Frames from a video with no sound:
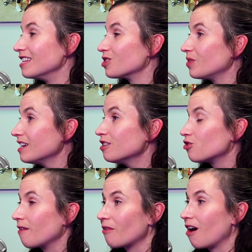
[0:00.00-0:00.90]
And so he had to
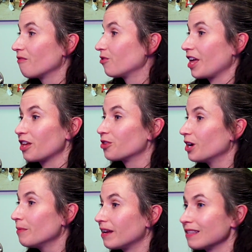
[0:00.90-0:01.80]
drive around for
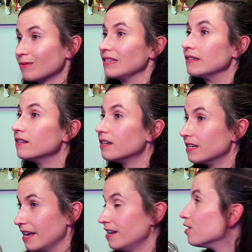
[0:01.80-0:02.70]
30 minutes with a
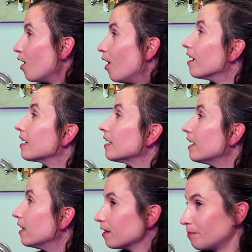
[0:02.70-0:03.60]
dead dog
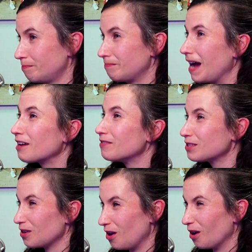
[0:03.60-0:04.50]
in the back of
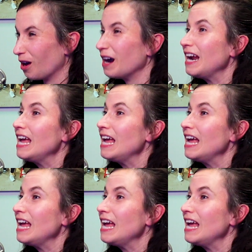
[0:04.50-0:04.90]
his car